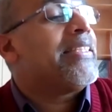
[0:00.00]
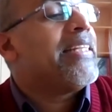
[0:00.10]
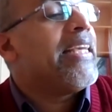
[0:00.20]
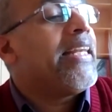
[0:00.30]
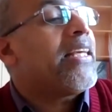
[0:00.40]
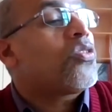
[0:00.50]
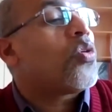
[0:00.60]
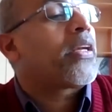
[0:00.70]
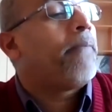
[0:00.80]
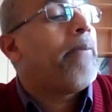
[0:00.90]
in a serious
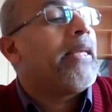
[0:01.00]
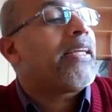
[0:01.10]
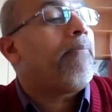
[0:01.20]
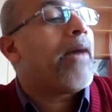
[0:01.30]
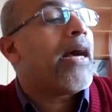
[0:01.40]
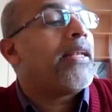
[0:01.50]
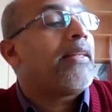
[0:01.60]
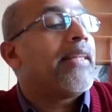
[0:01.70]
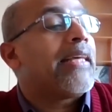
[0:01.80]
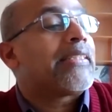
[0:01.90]
or repeated
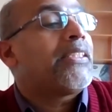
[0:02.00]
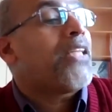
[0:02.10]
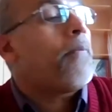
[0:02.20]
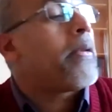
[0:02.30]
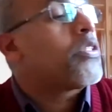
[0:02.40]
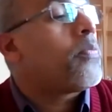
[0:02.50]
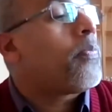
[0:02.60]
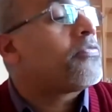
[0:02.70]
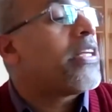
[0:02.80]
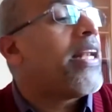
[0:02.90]
manner the essential
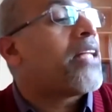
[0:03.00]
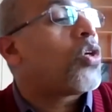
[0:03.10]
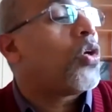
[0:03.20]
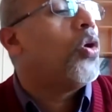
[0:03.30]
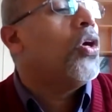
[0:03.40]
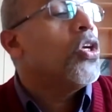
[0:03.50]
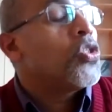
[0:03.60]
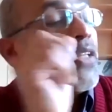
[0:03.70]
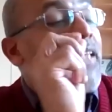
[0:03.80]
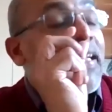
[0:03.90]
principle of the natural law.
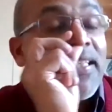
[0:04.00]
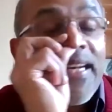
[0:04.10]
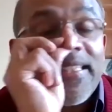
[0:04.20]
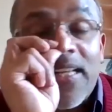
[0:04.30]
So that's the